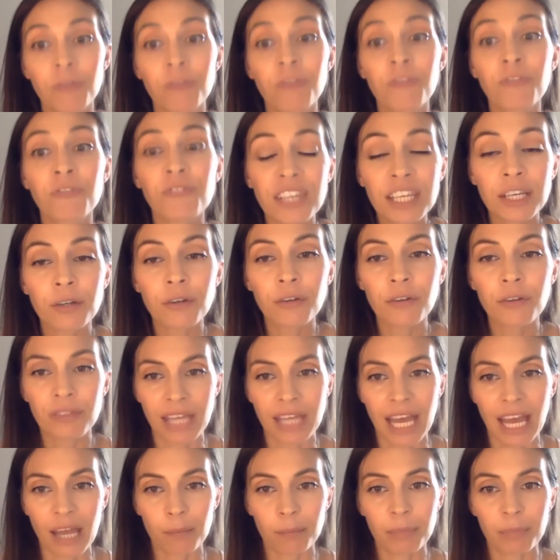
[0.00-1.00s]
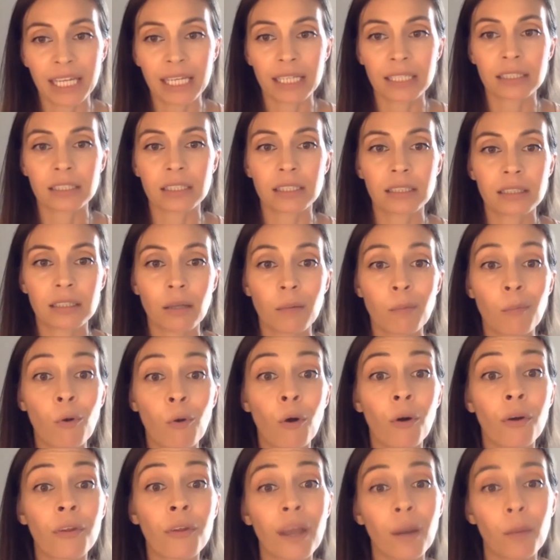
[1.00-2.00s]
Feel that, because the
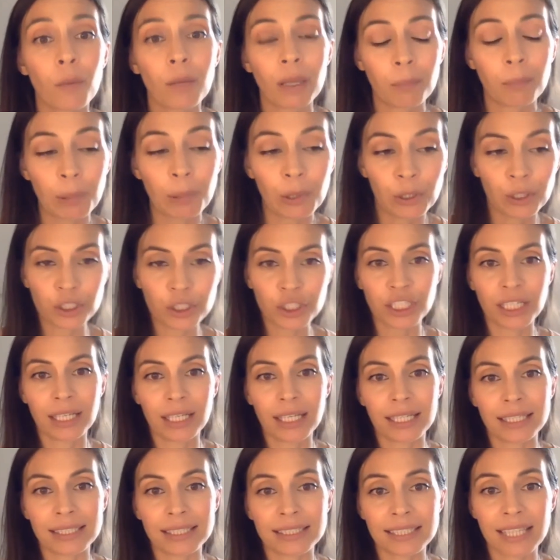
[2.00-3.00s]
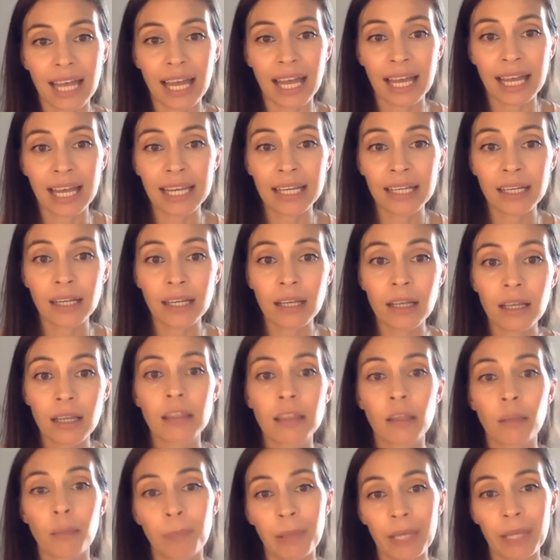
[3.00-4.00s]
more that we push it aside,
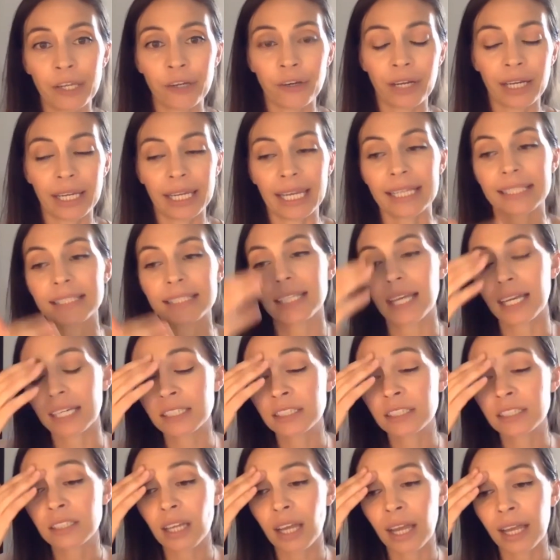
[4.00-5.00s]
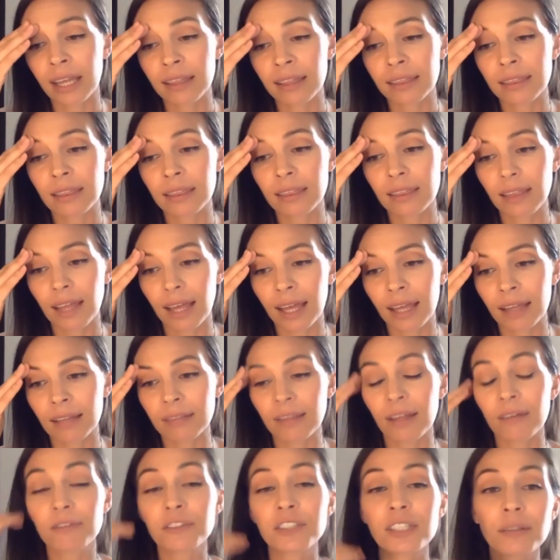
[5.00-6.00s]
the bigger it gets. I
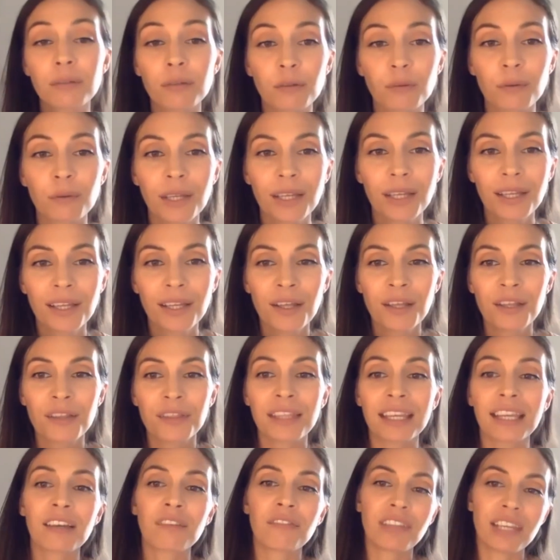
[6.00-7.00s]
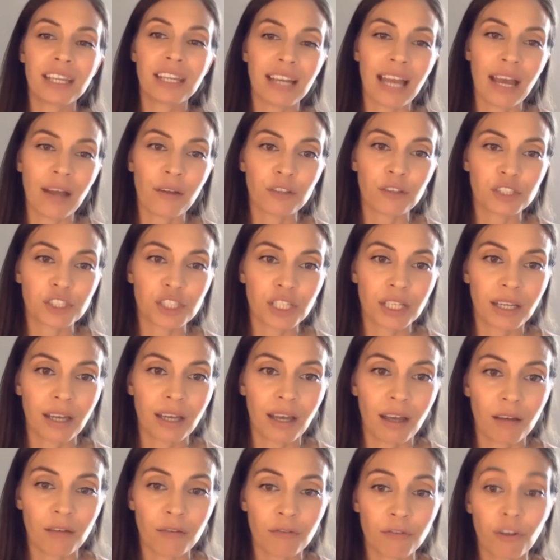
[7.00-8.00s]
love to think of the analogy
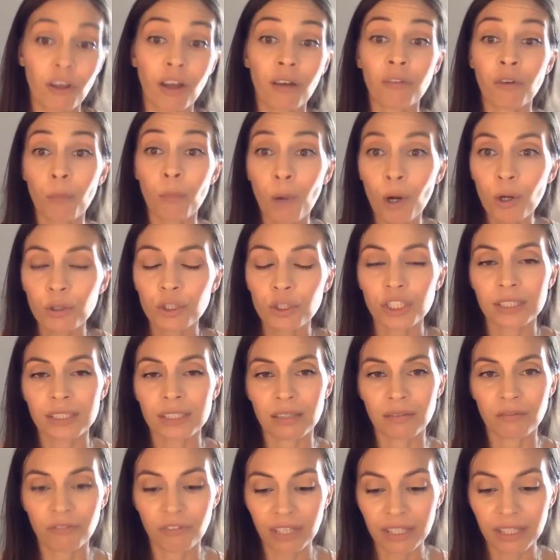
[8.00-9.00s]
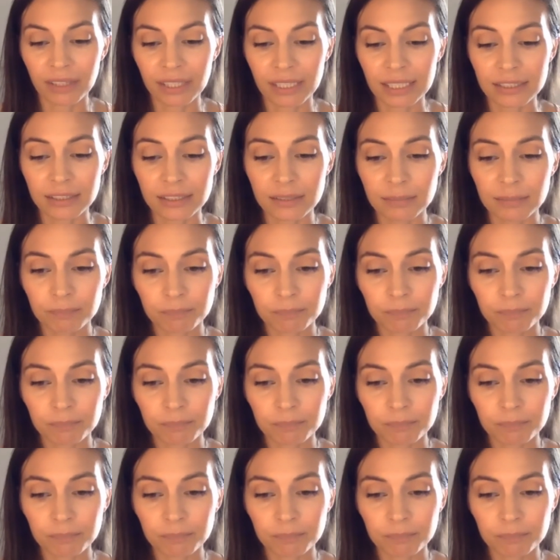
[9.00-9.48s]
of emotions and feelings